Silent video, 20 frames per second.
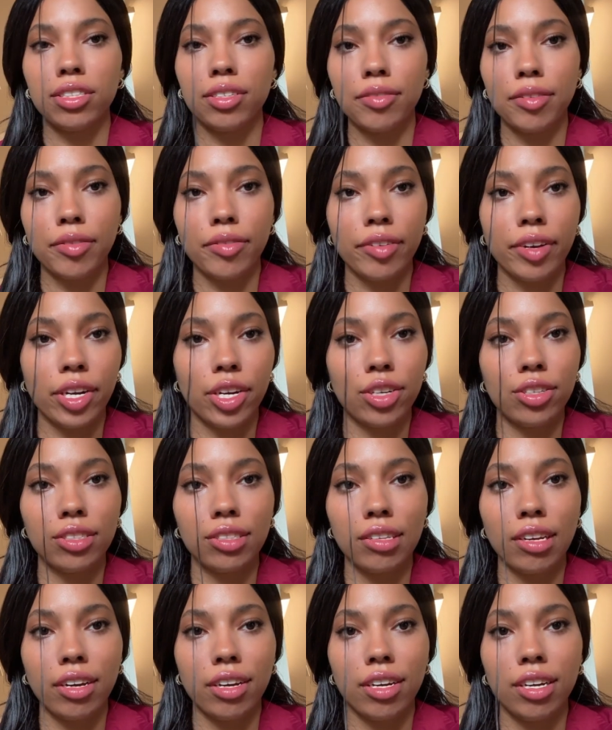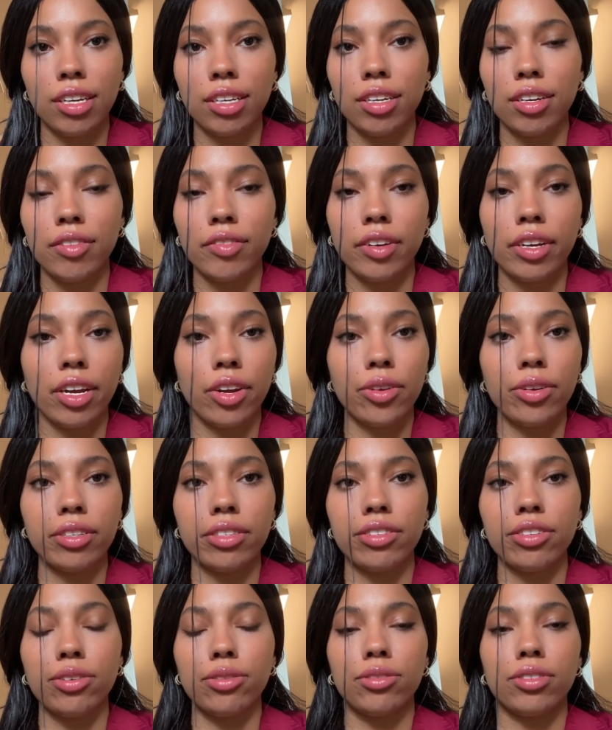a fire sign, of an Aries,
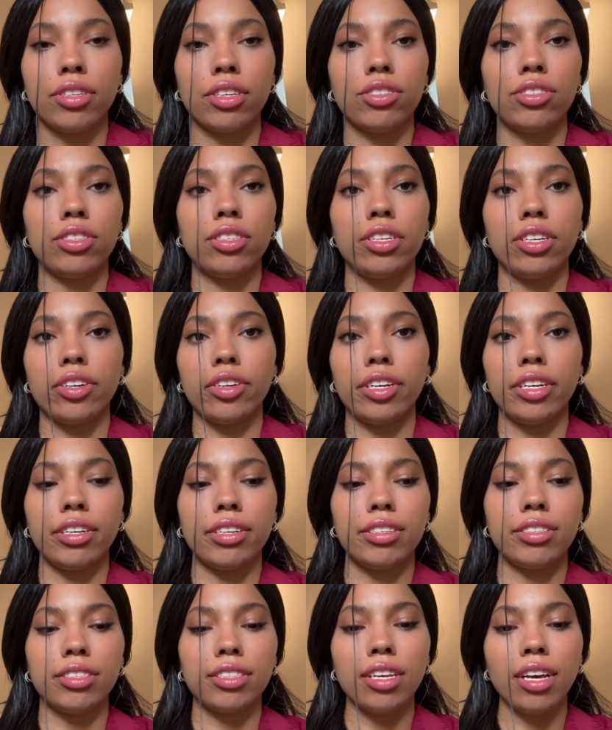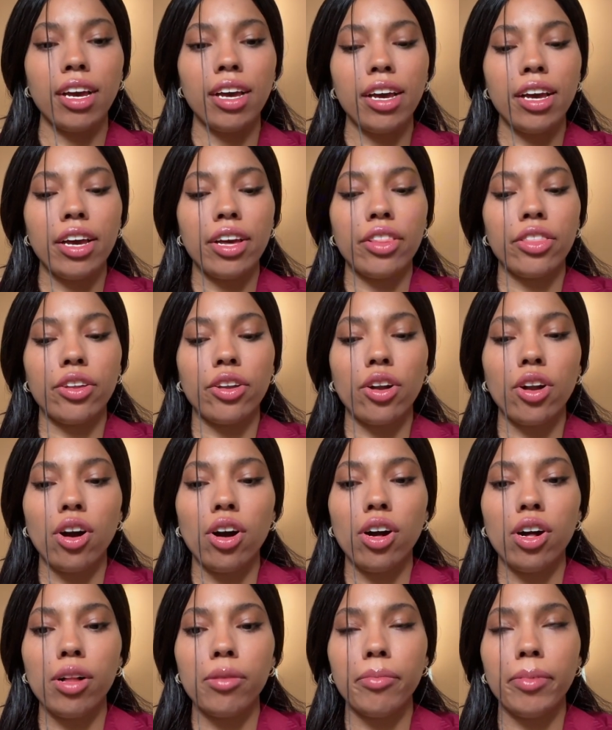Leo, Sagittarius. They're
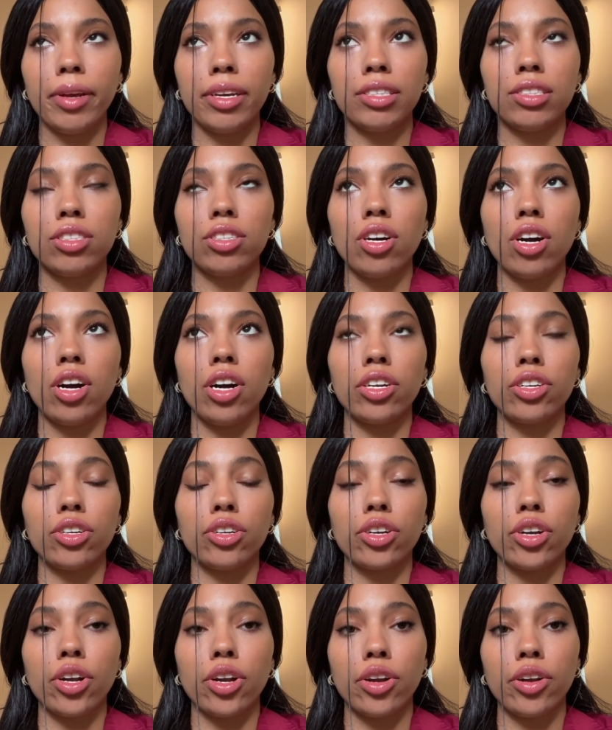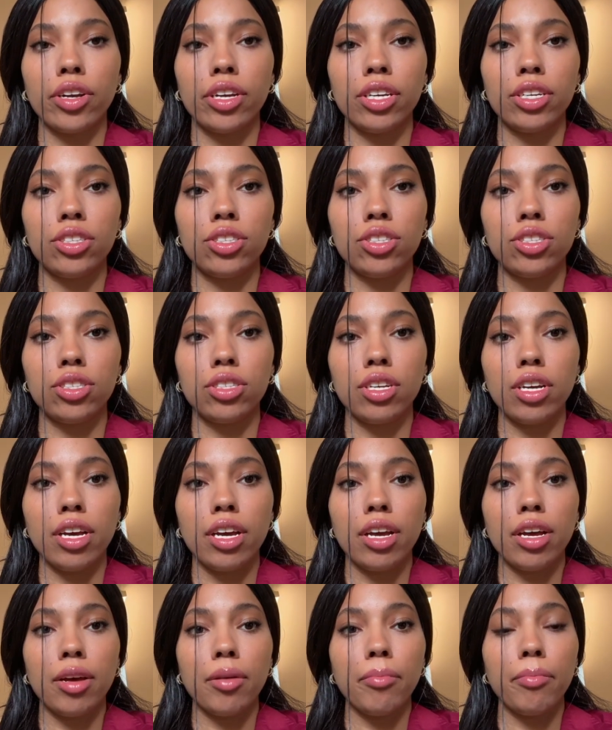all based on courage,
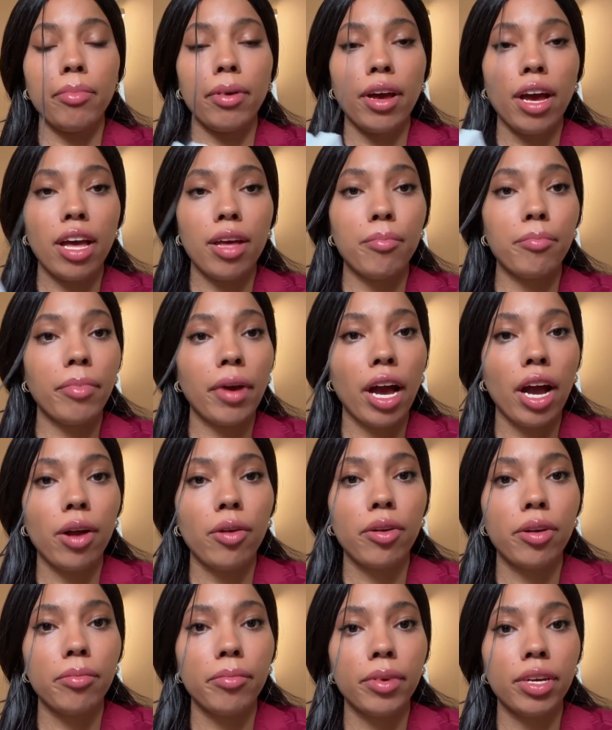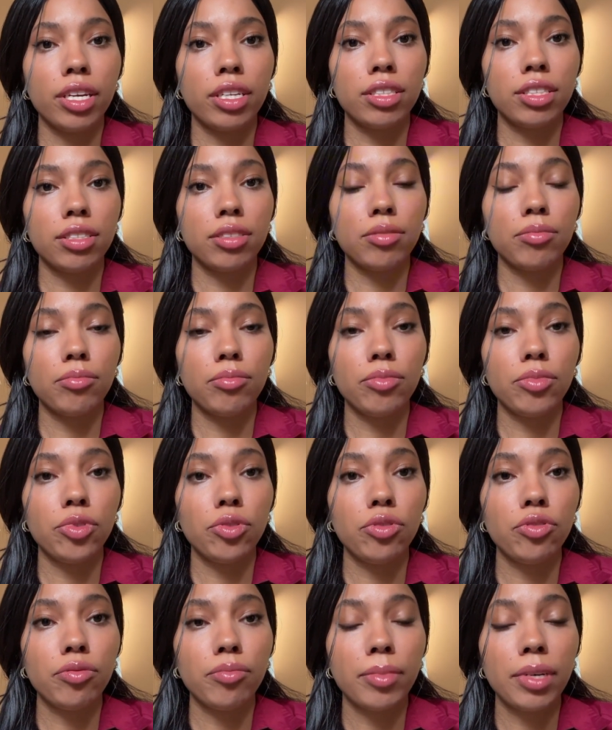empowerment,
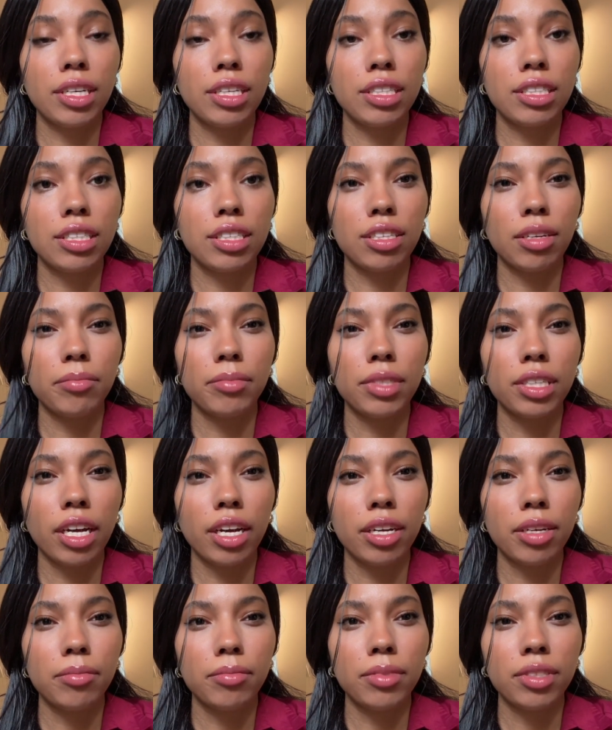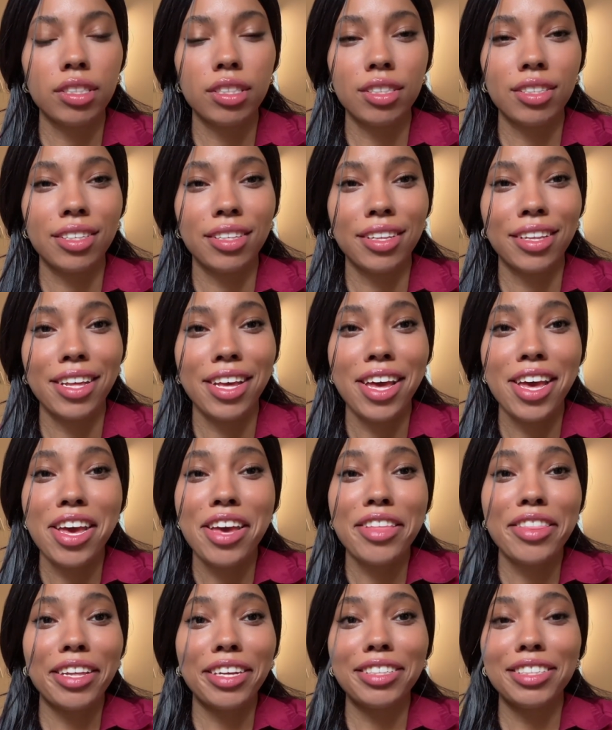movement. Sometimes
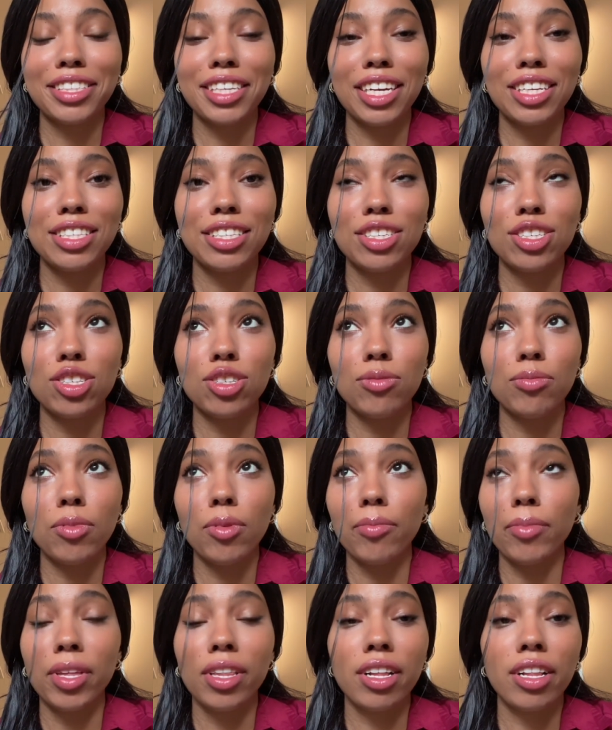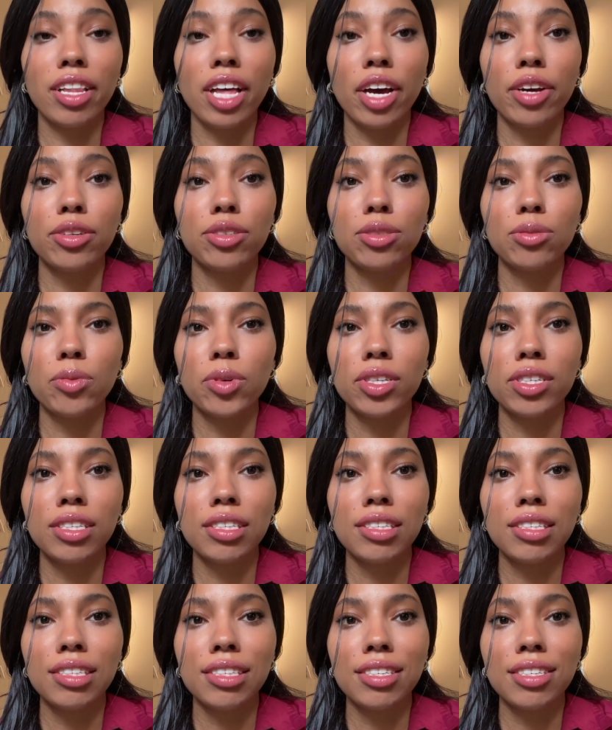they tend to be the loudest
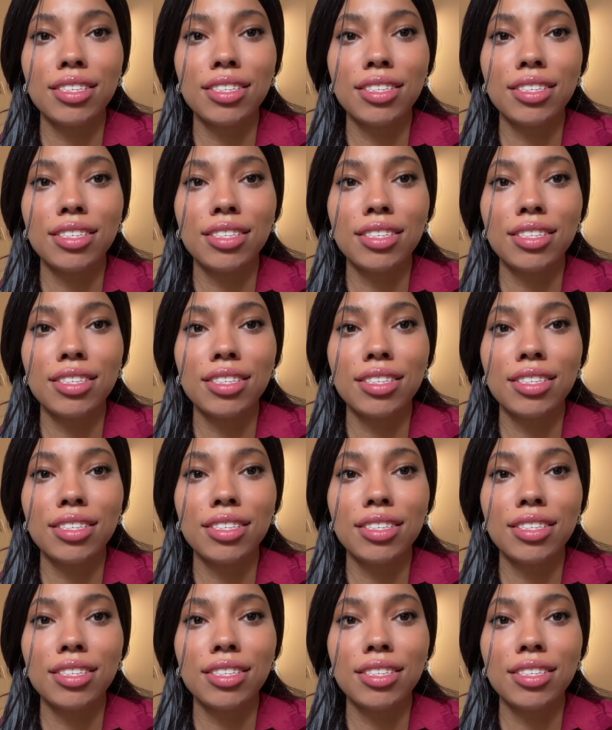ones